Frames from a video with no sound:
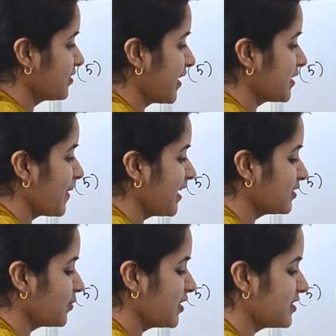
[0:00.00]
So x
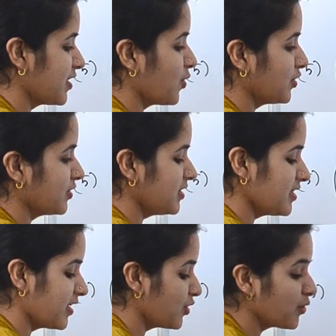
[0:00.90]
minus 1 is equal to this
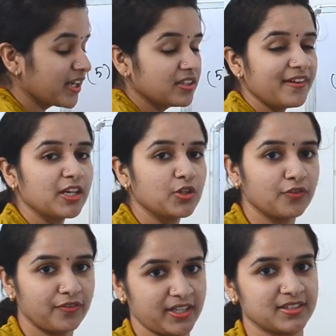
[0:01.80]
and you get the value
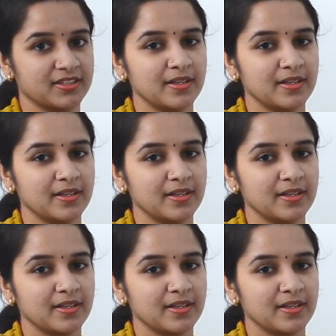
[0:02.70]
of x.